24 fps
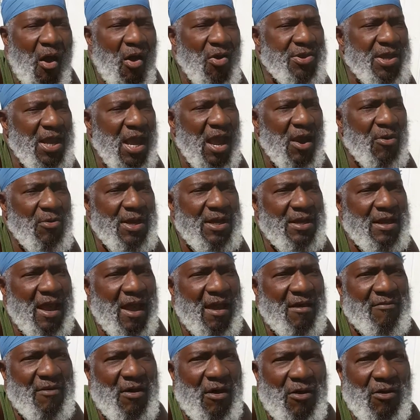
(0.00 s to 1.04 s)
Oh yeah, we
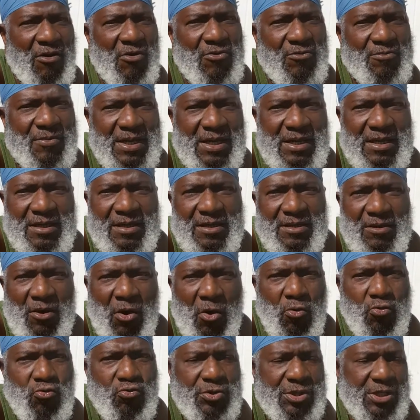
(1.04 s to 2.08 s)
have our own meat.
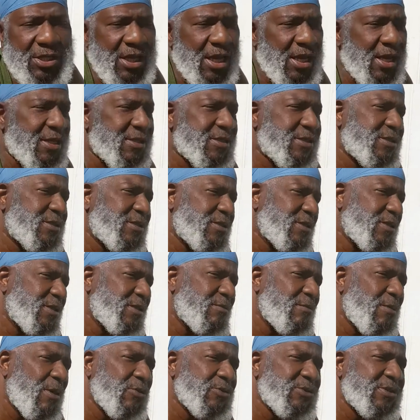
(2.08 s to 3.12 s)
Oh yes,
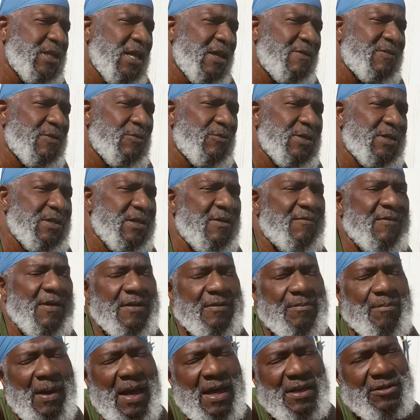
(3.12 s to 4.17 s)
most definitely. We never
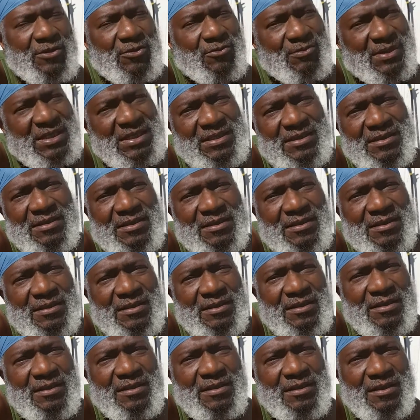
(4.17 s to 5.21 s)
have to buy no
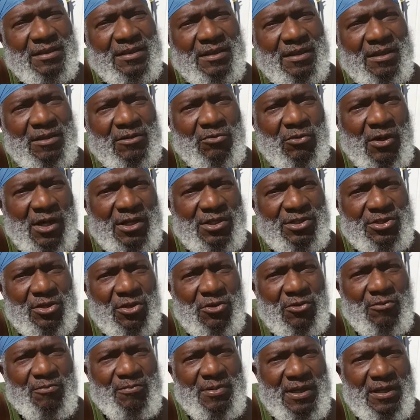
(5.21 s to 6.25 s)
meat. Raise your
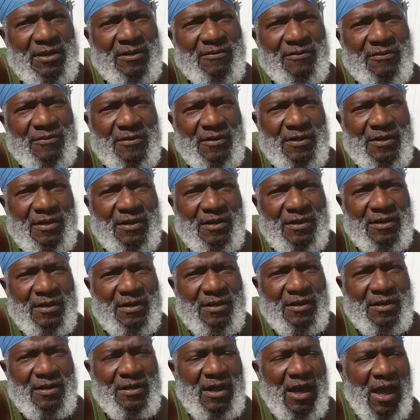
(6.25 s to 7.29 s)
own beef.
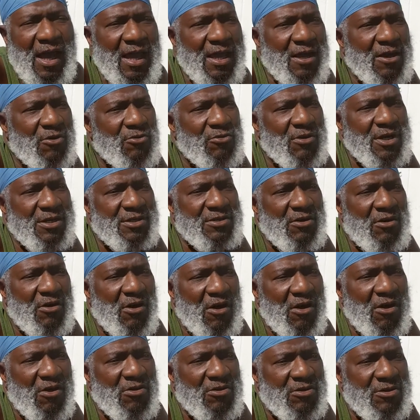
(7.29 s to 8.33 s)
I ain't gonna raise no
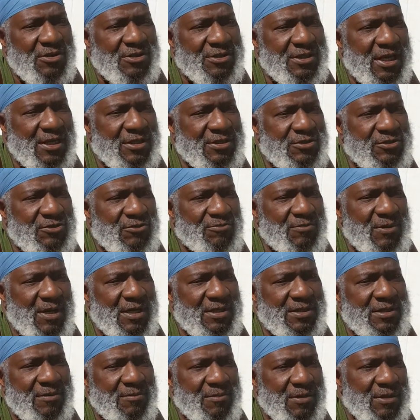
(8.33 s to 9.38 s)
hog because that's too
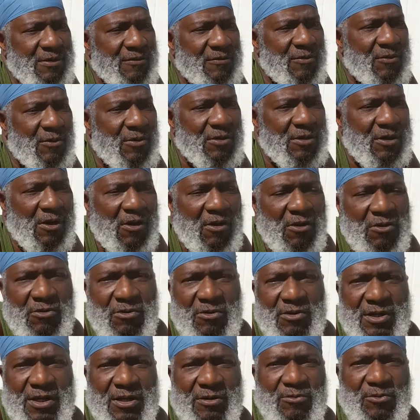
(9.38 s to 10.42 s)
messy. But if you want a hog, go
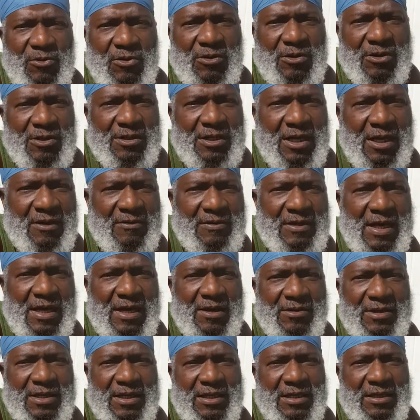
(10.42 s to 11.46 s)
get one. Have
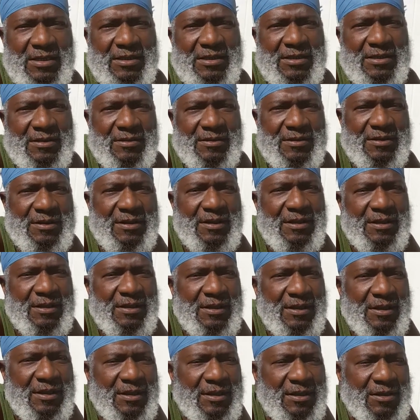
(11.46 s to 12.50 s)
Larry kill it.
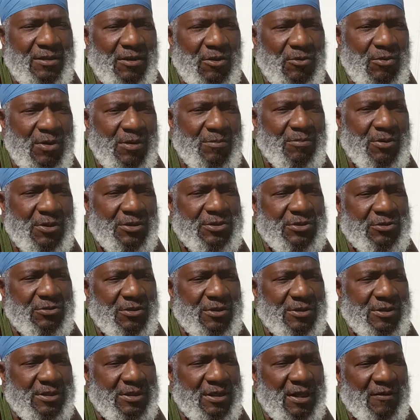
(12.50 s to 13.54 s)
You know, we butcher
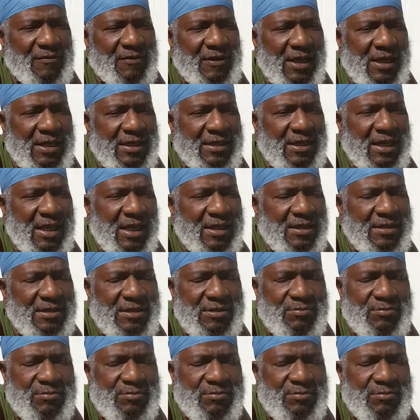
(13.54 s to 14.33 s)
and stuff like that.